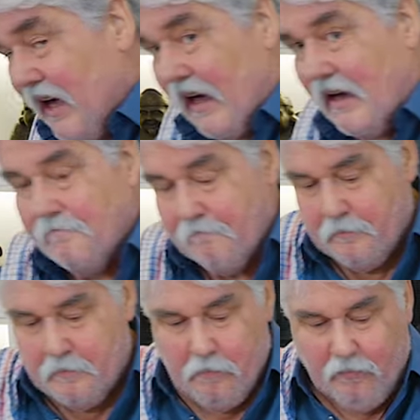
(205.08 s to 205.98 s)
being
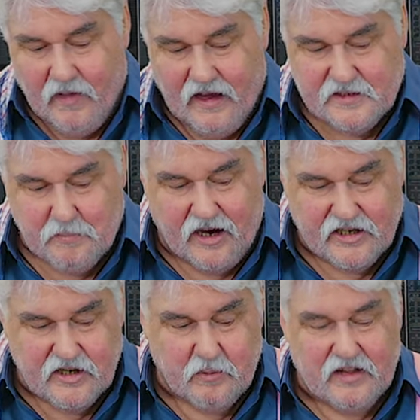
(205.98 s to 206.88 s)
is by
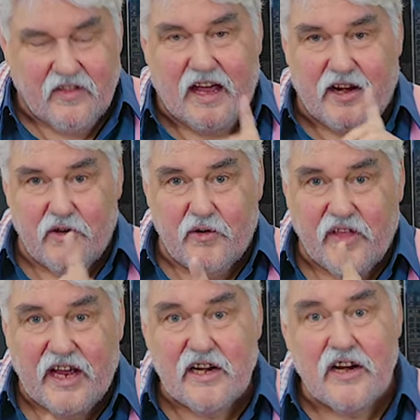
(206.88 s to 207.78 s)
doing that you
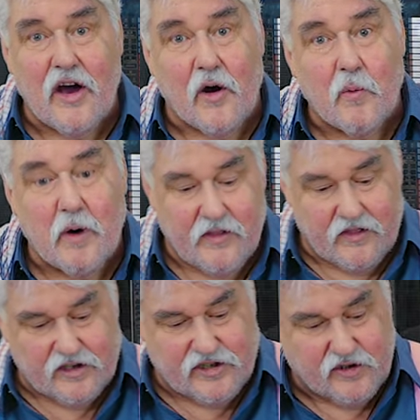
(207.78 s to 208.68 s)
then know
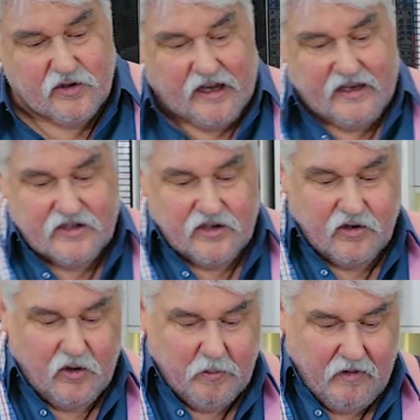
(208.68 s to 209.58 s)
whether the sugar is
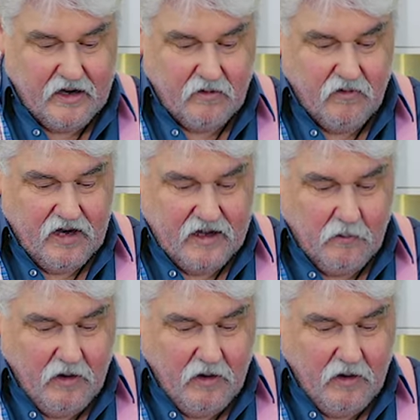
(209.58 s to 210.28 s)
incorporated really